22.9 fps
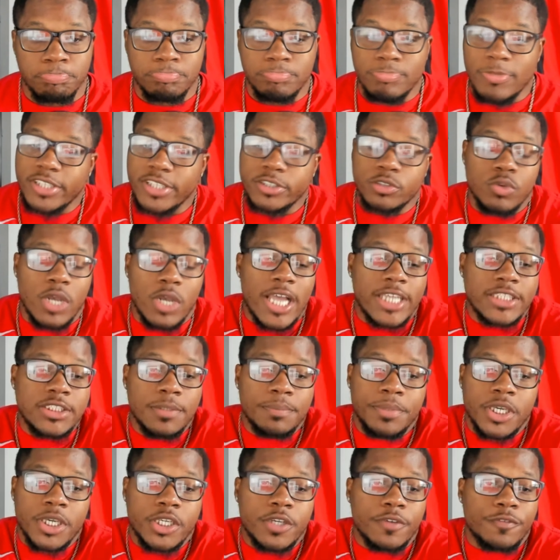That's why it's a
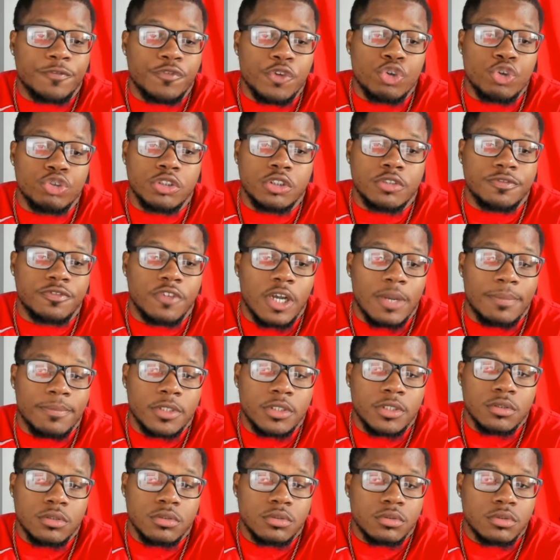bit confusing for me.
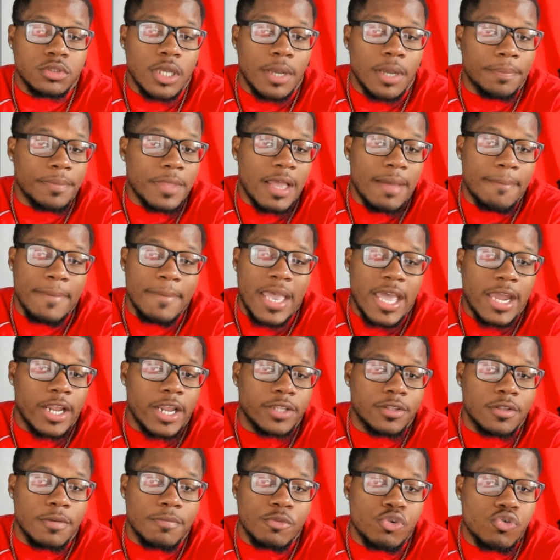I'm not mad
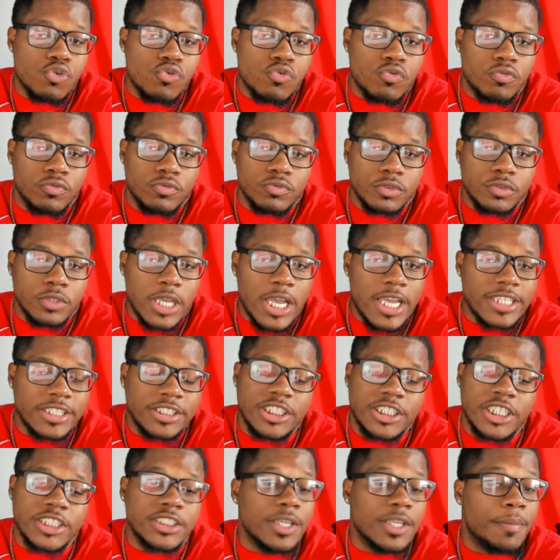at the move. It's
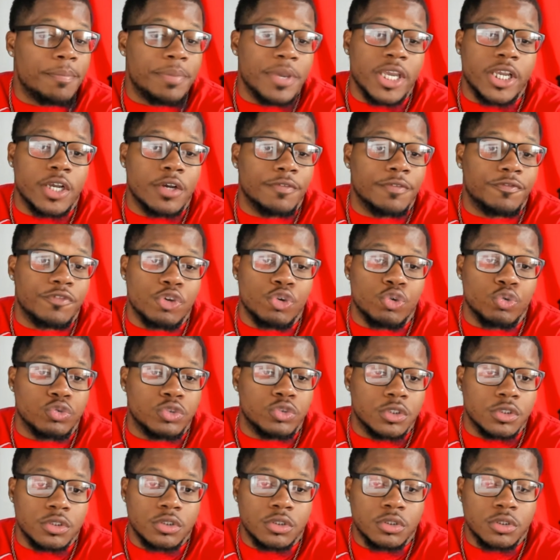just a bit
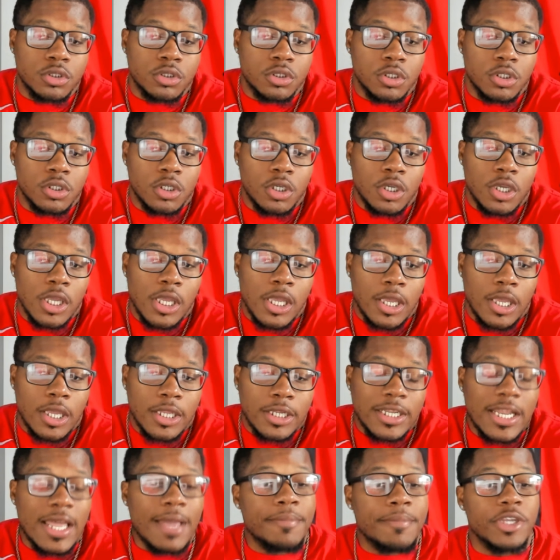confusing.
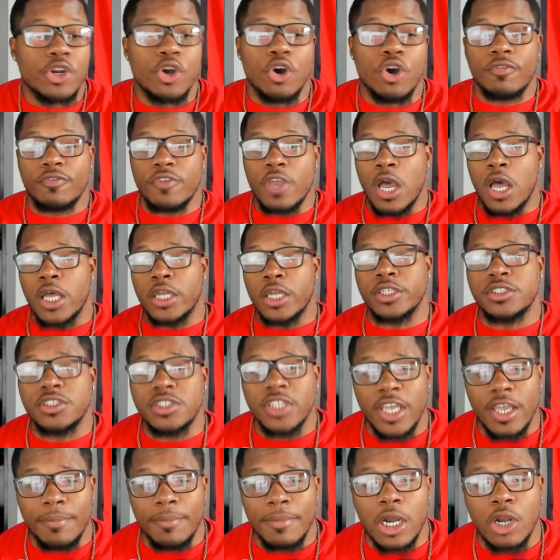Let me know if y'all
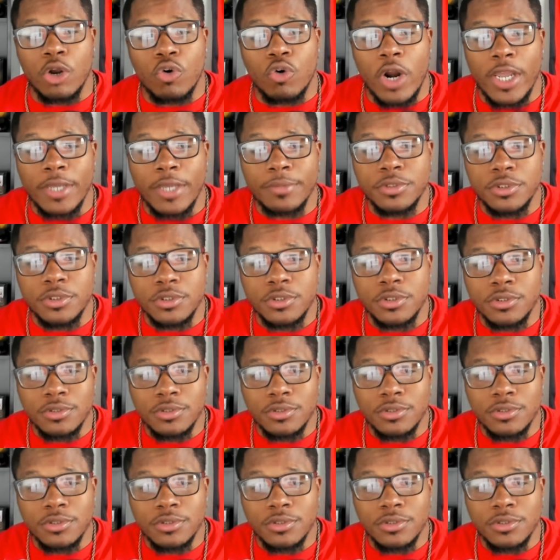understand my gripes